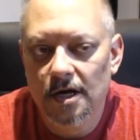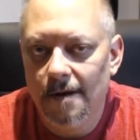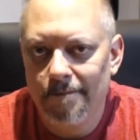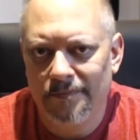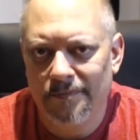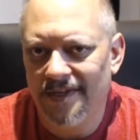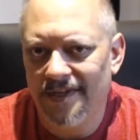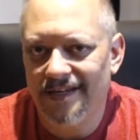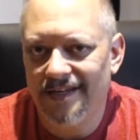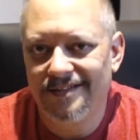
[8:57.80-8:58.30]

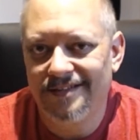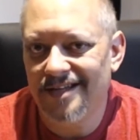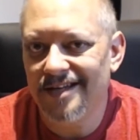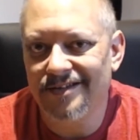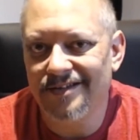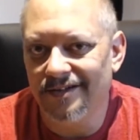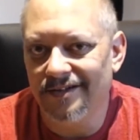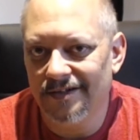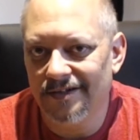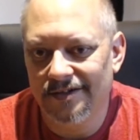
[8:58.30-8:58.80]
It
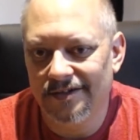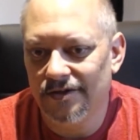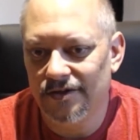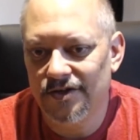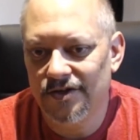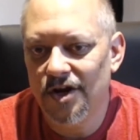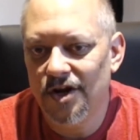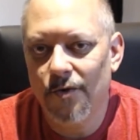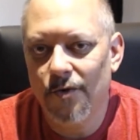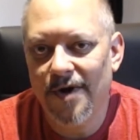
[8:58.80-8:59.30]
doesn't. There's
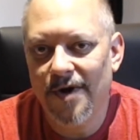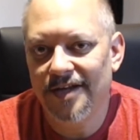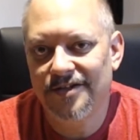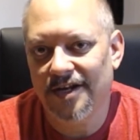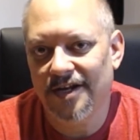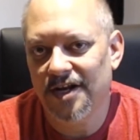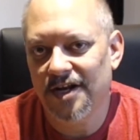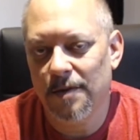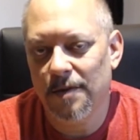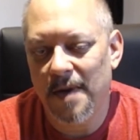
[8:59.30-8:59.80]
no way it's
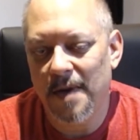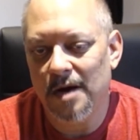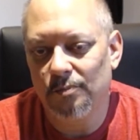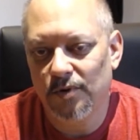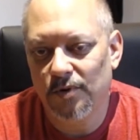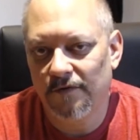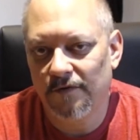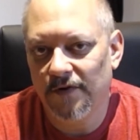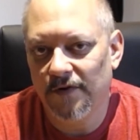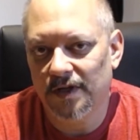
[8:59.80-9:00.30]
going to come out
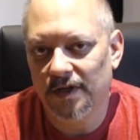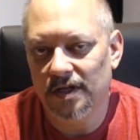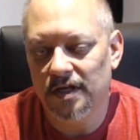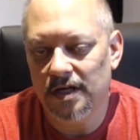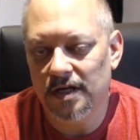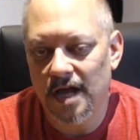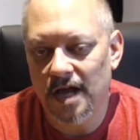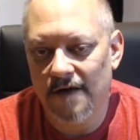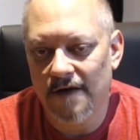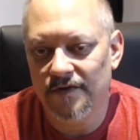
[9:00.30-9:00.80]
perfectly
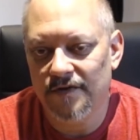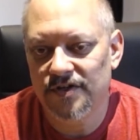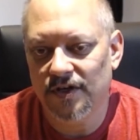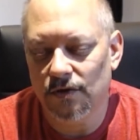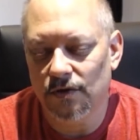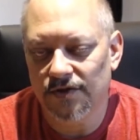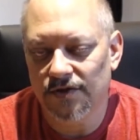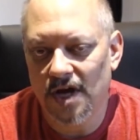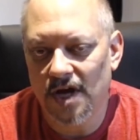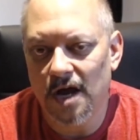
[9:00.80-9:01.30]
every single
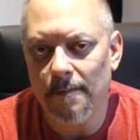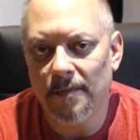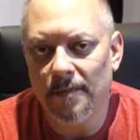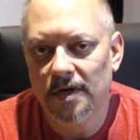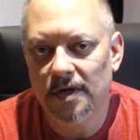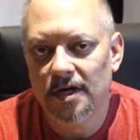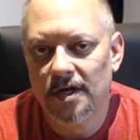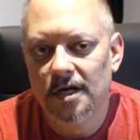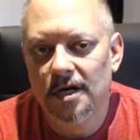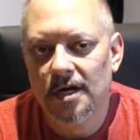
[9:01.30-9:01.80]
time.
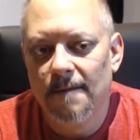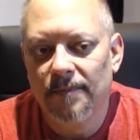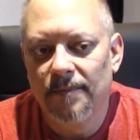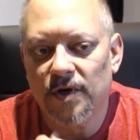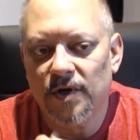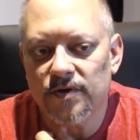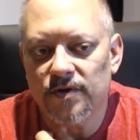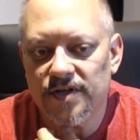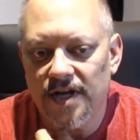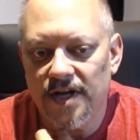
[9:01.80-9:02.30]

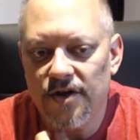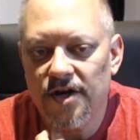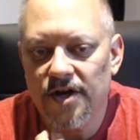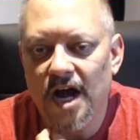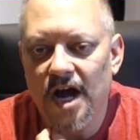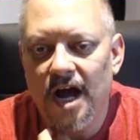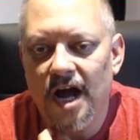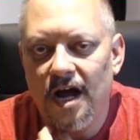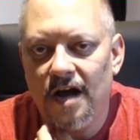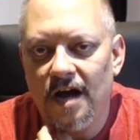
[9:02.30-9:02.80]
There's another
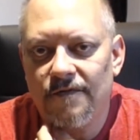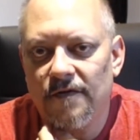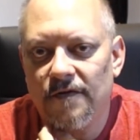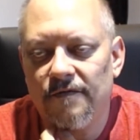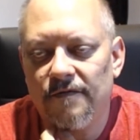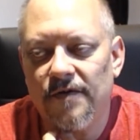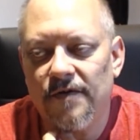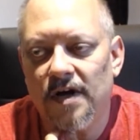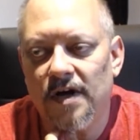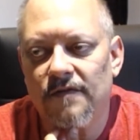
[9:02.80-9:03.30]
guy off of
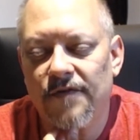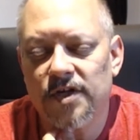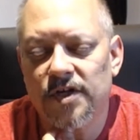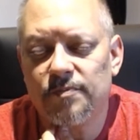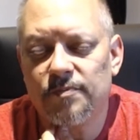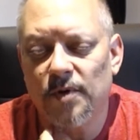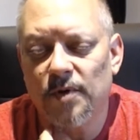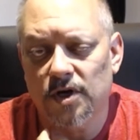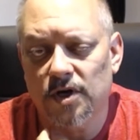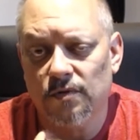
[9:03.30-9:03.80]
a
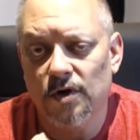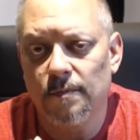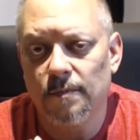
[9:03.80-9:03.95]
Facebook group